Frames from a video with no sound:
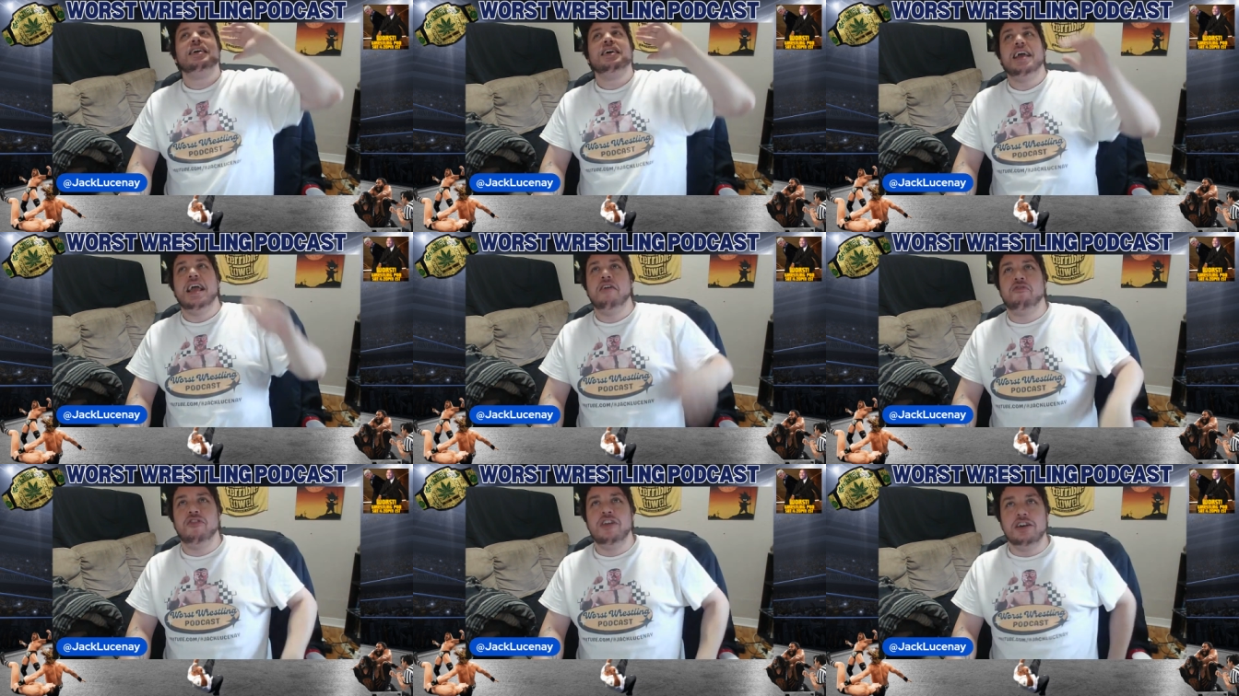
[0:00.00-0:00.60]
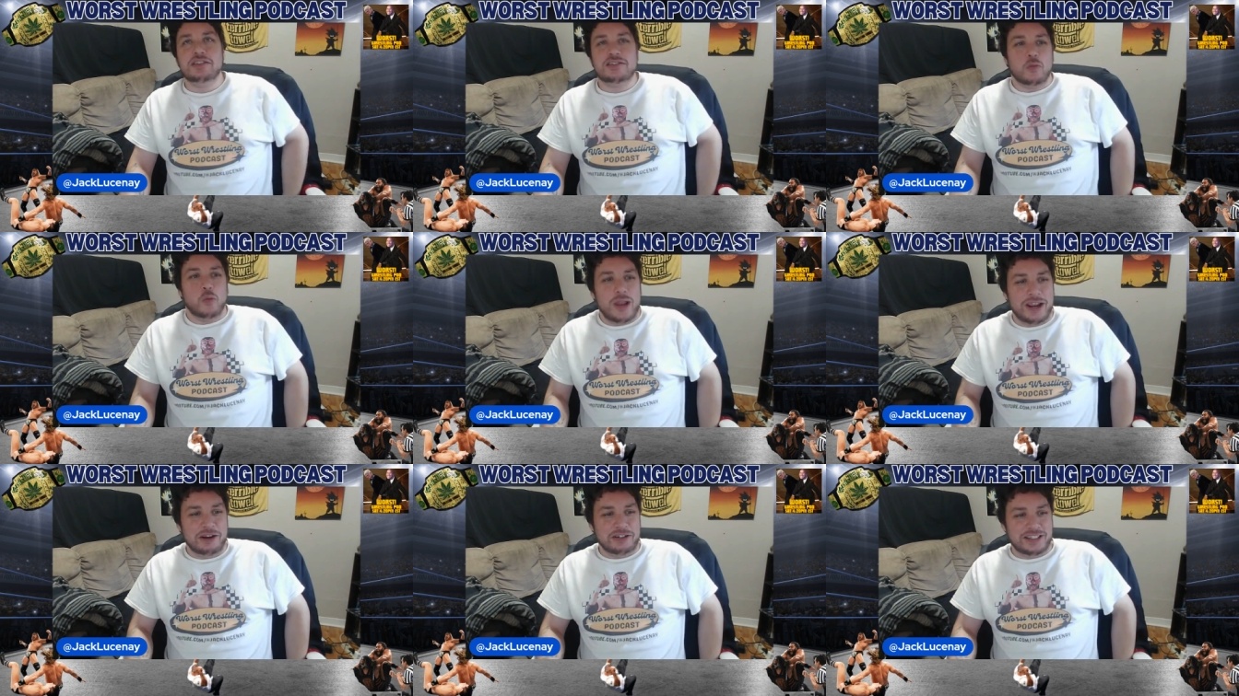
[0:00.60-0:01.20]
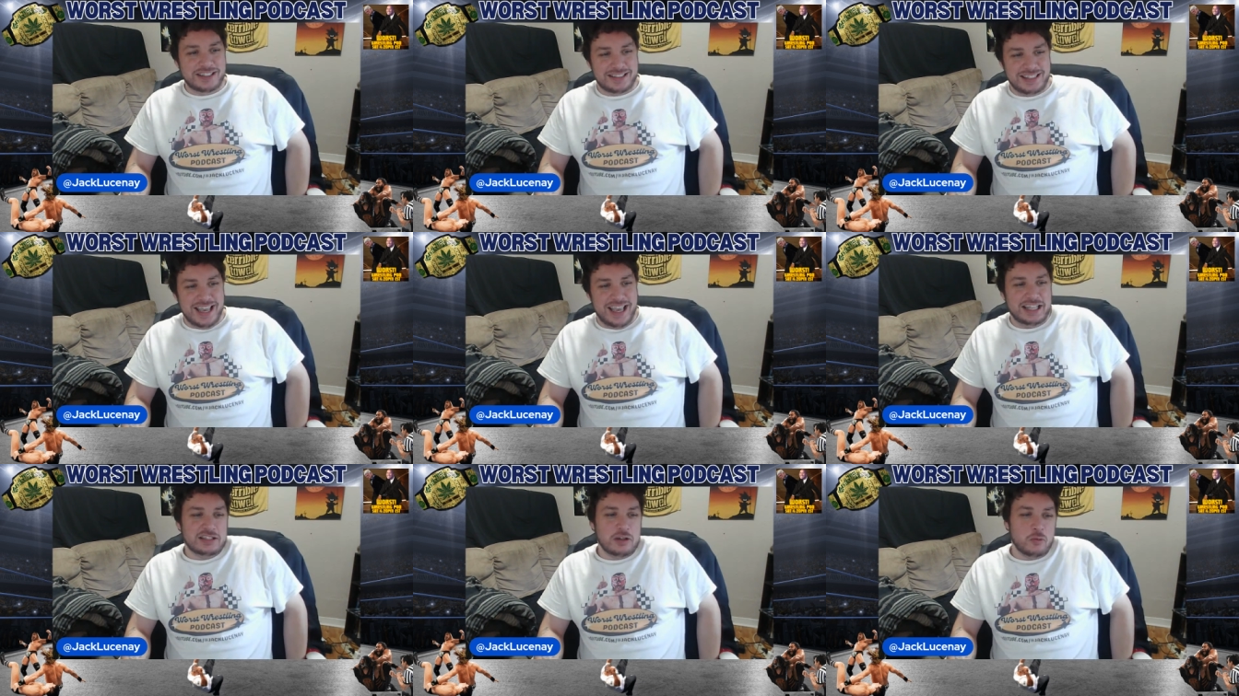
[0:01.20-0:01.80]
it feels weird to
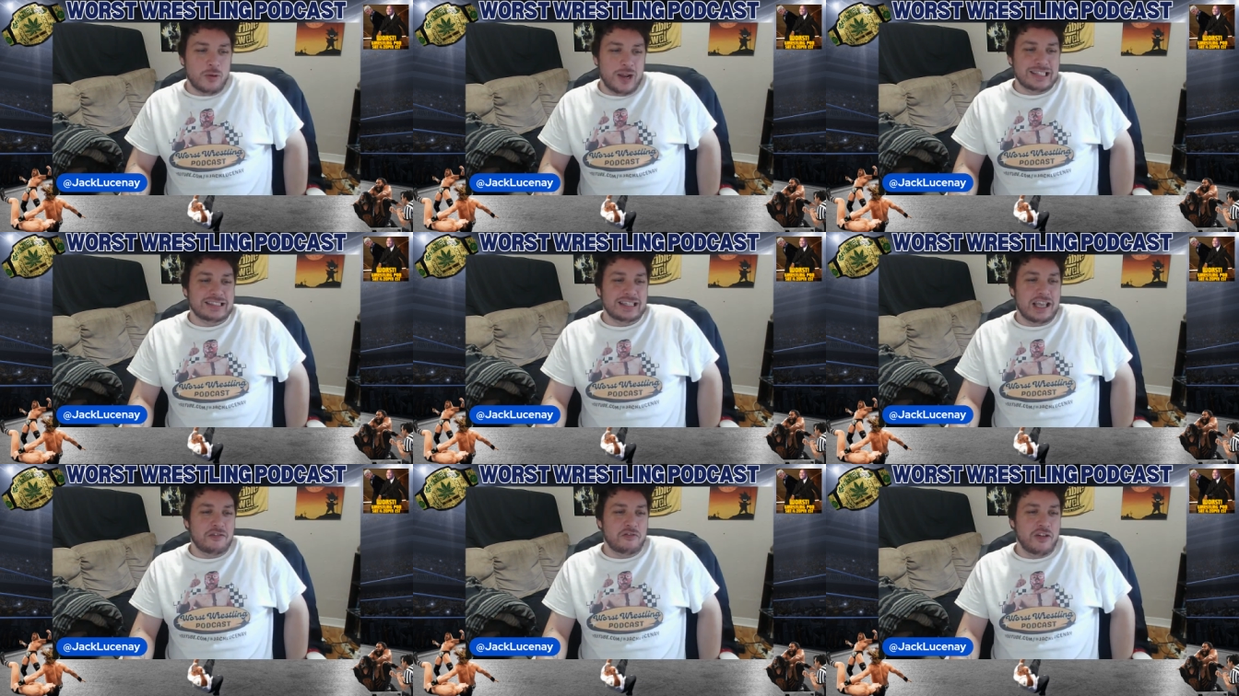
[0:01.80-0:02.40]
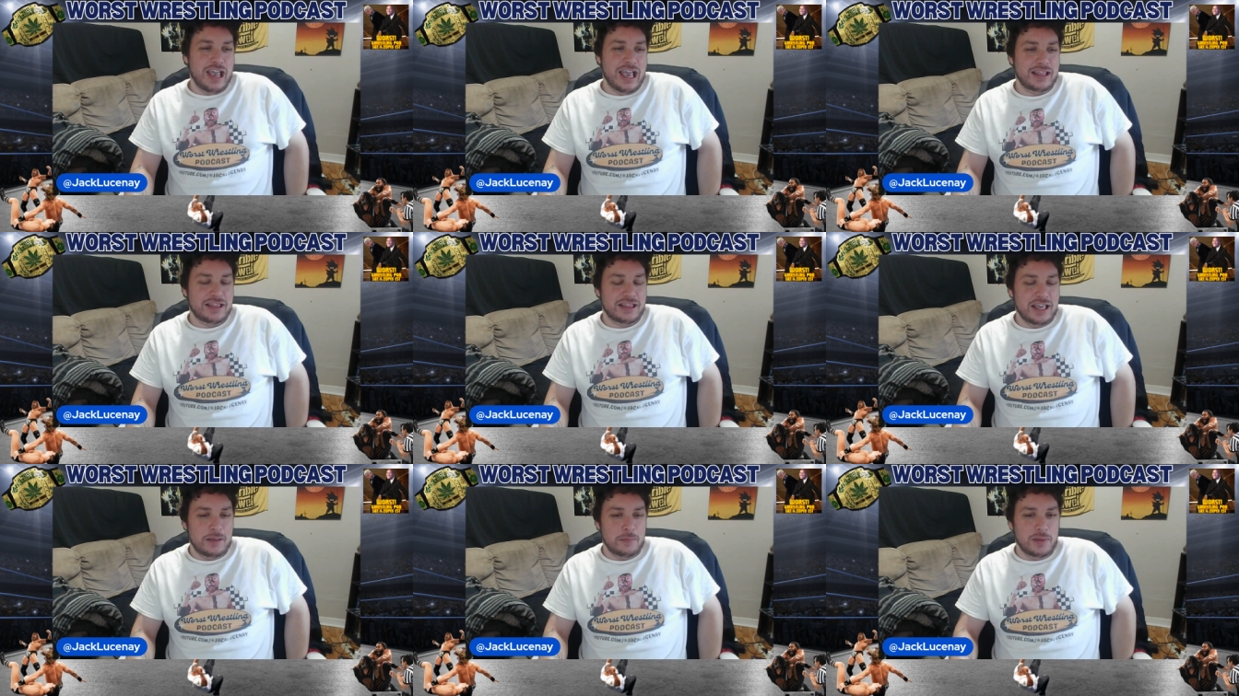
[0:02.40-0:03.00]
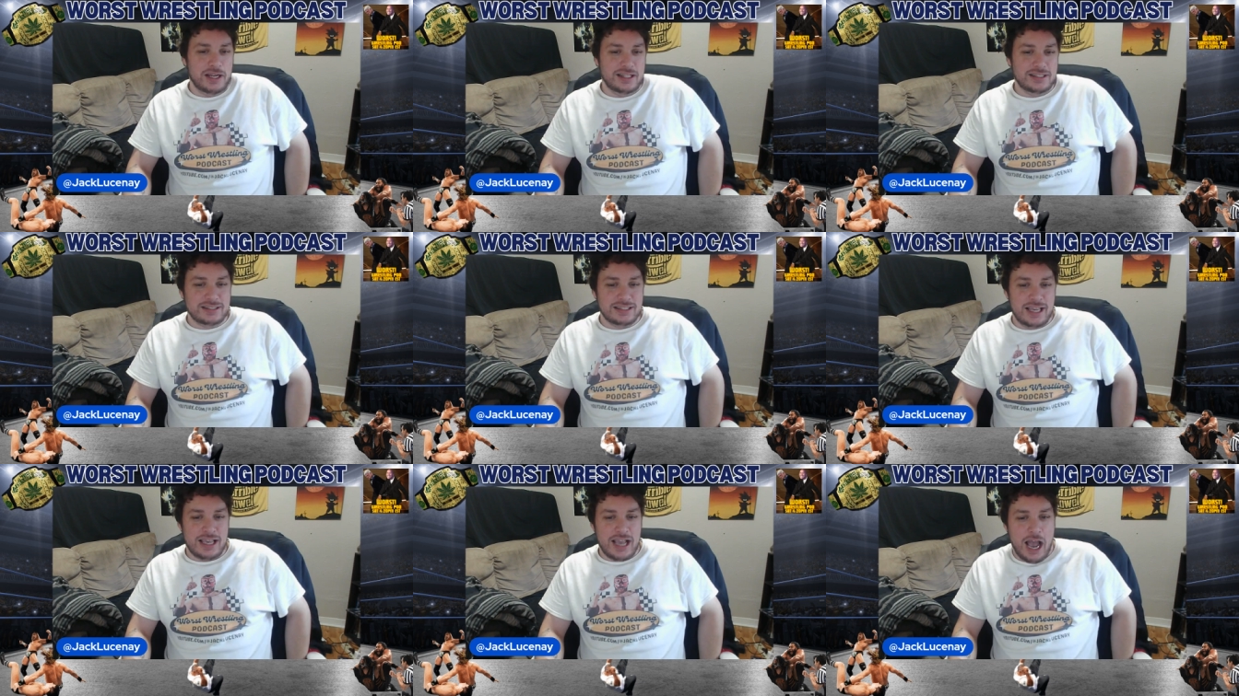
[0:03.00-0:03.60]
say it's a wrestling fan thing, but it's
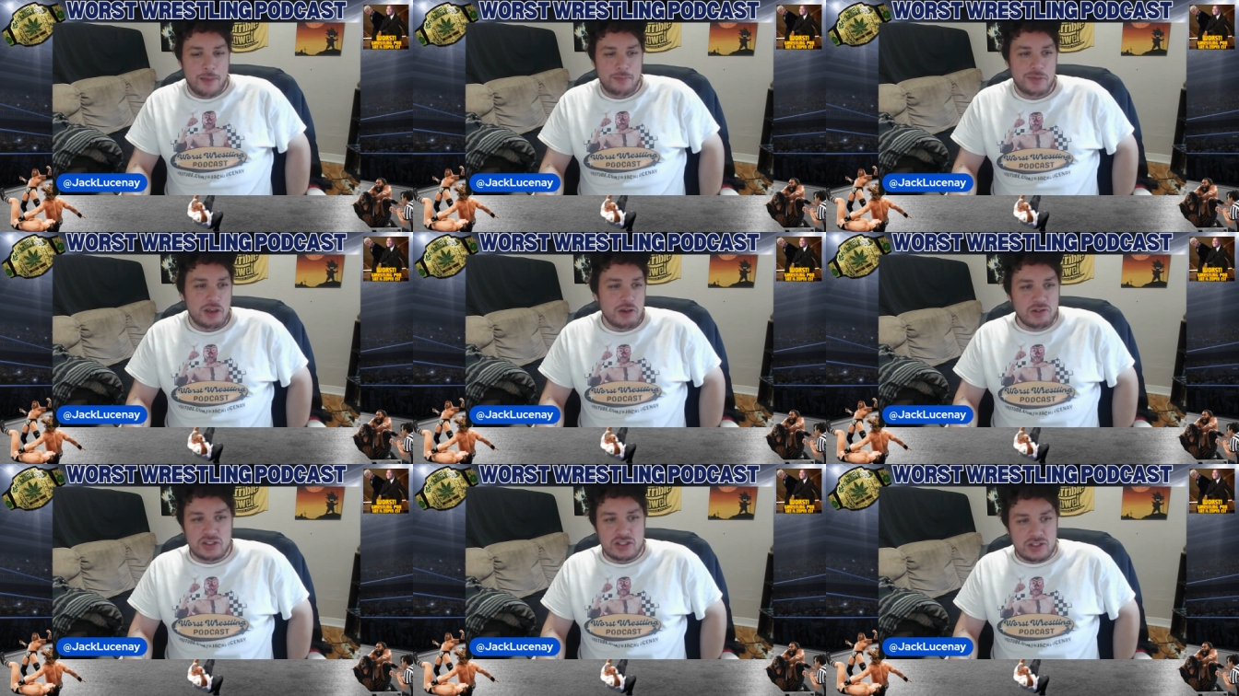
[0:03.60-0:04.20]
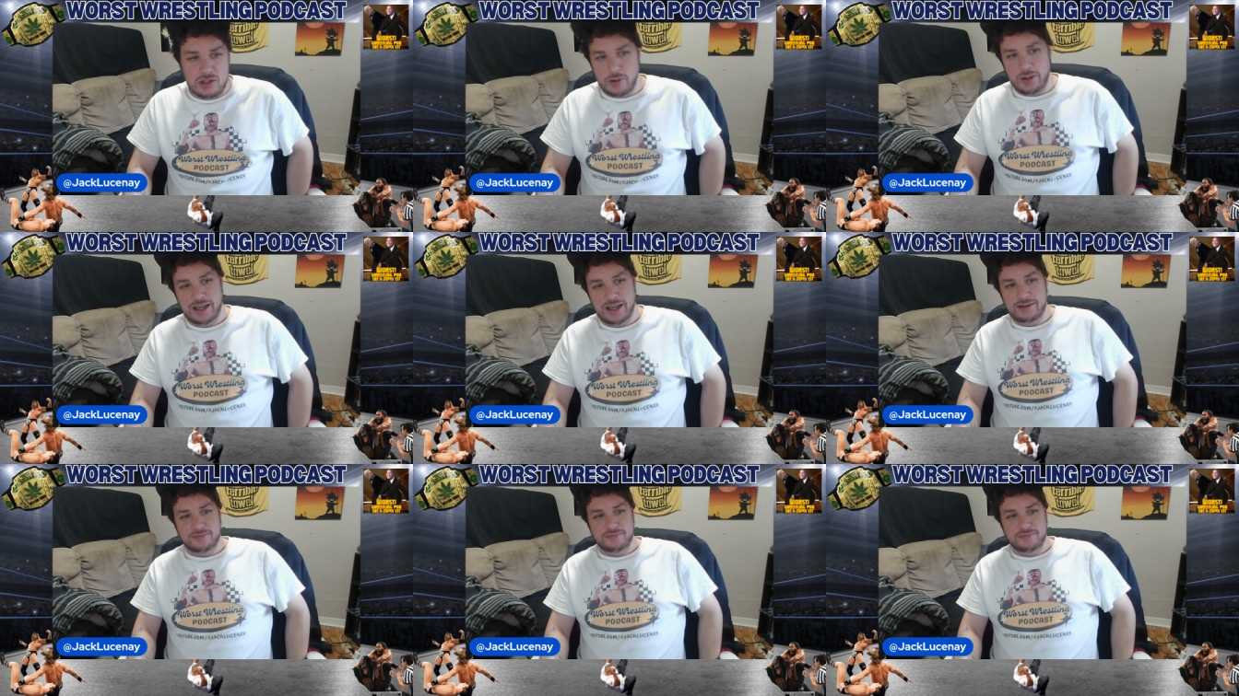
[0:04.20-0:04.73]
like I'm used to it.